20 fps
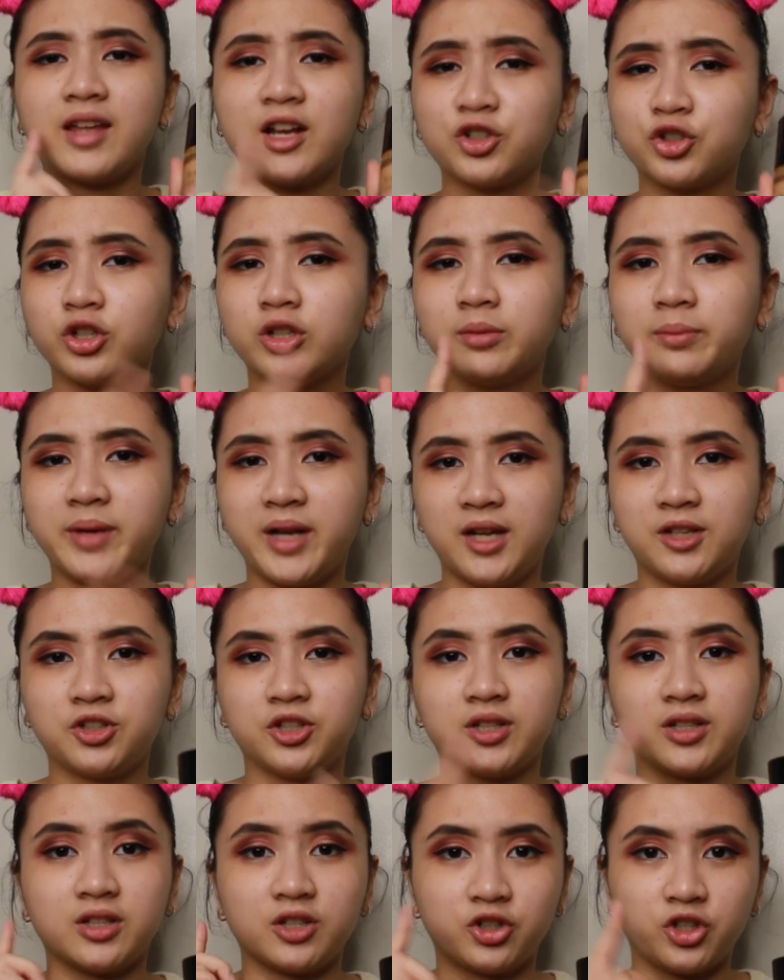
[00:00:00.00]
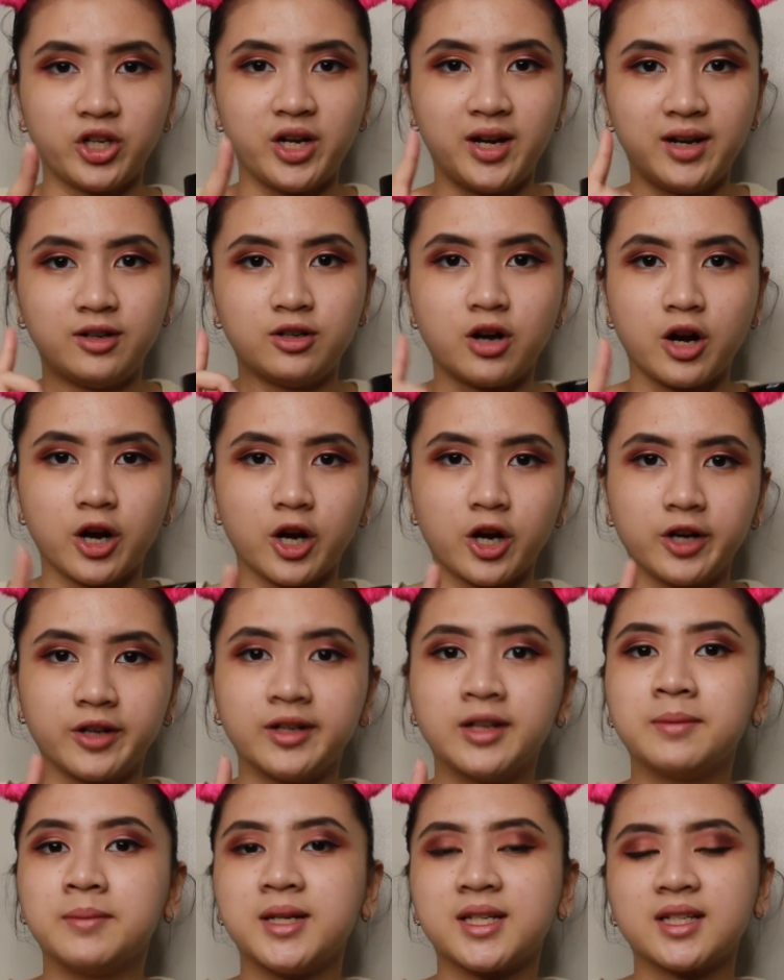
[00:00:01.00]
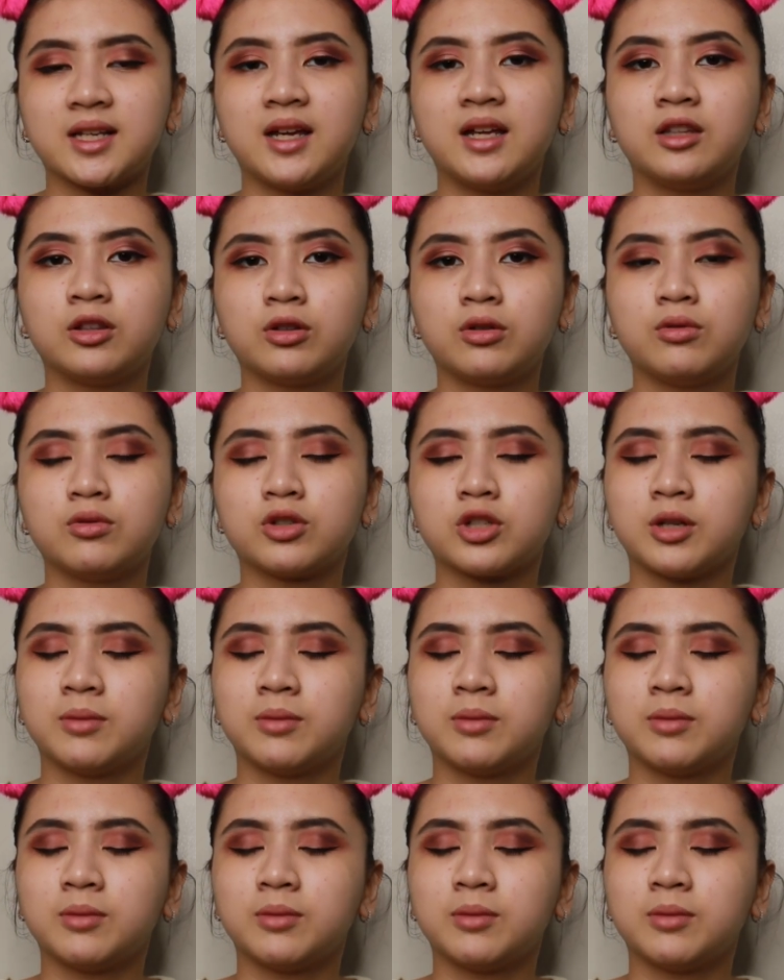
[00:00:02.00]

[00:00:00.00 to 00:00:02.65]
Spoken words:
Natural Beige is a shade darker than my skin tone.